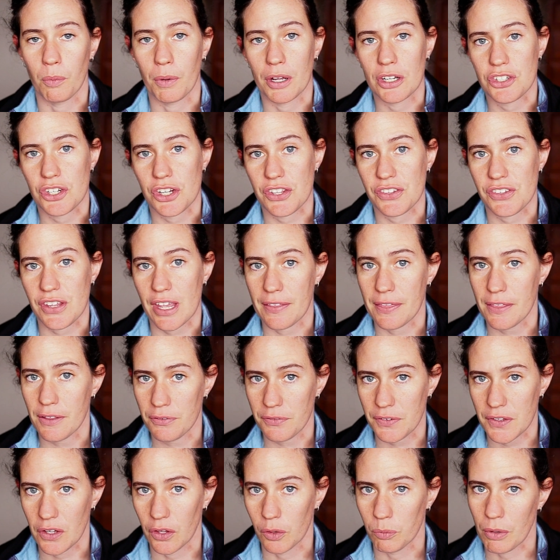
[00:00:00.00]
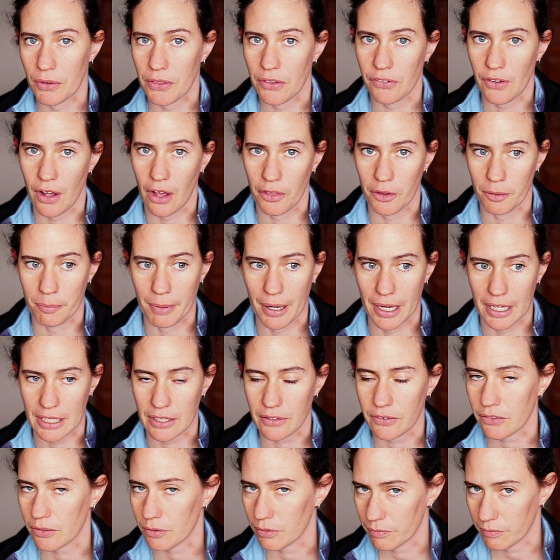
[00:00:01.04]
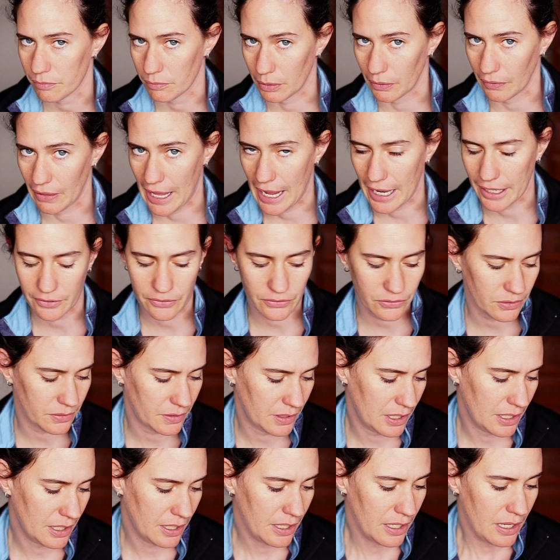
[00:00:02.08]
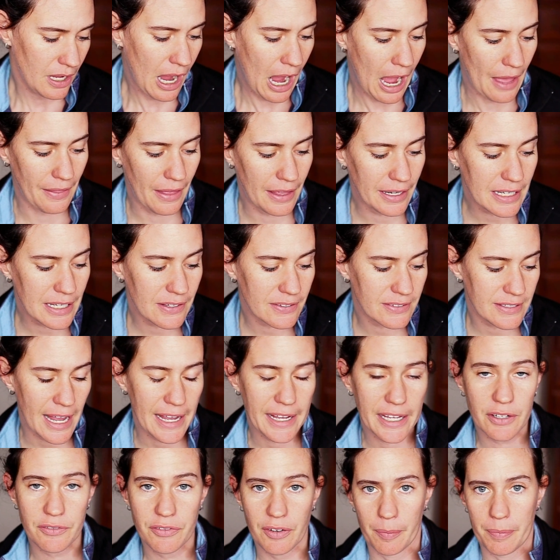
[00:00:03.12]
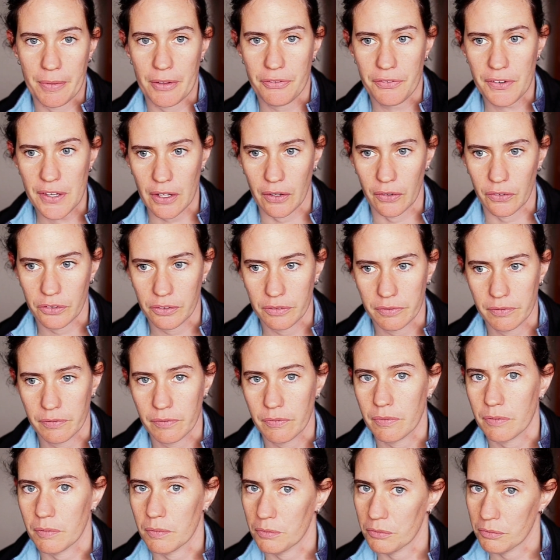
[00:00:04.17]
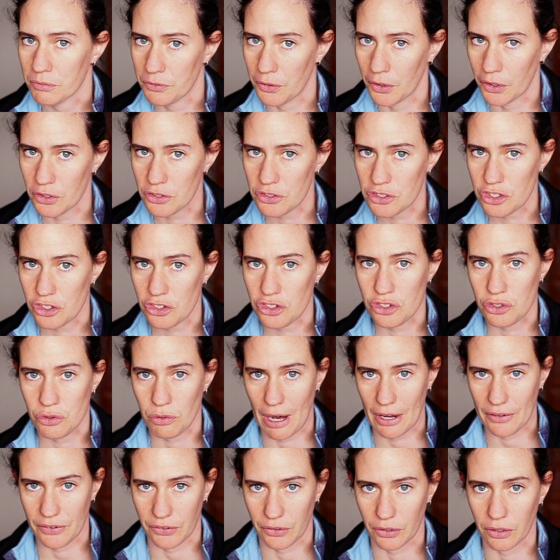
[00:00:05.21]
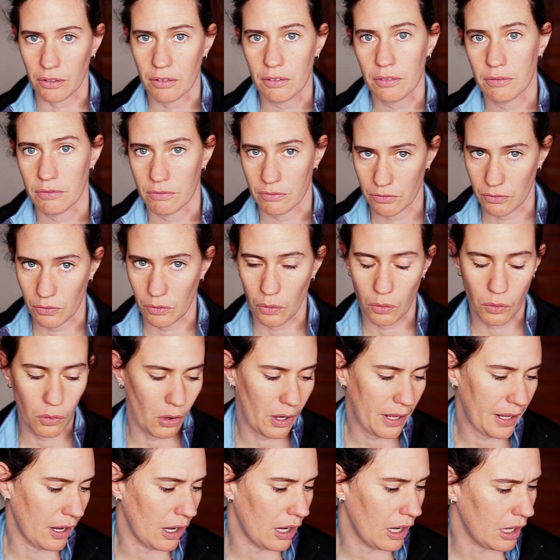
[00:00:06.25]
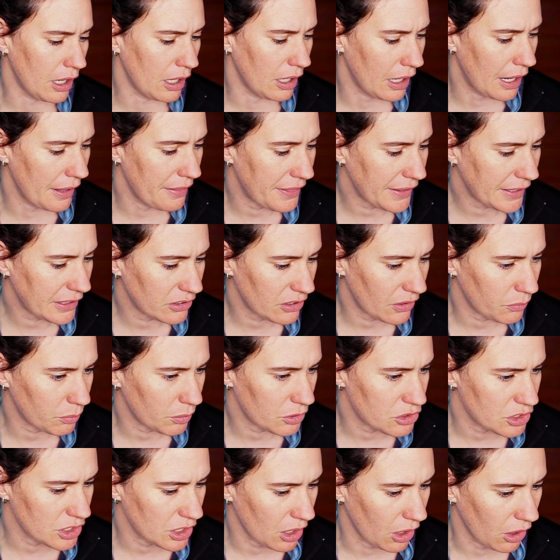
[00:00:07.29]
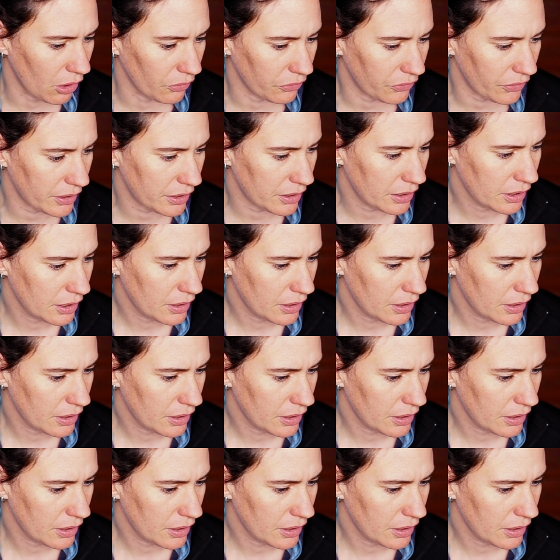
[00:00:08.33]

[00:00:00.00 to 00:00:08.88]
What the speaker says: which is in the field with his other buddies, relaxed. And then he's taken from the field. First, stressor. I think that's what she calls it.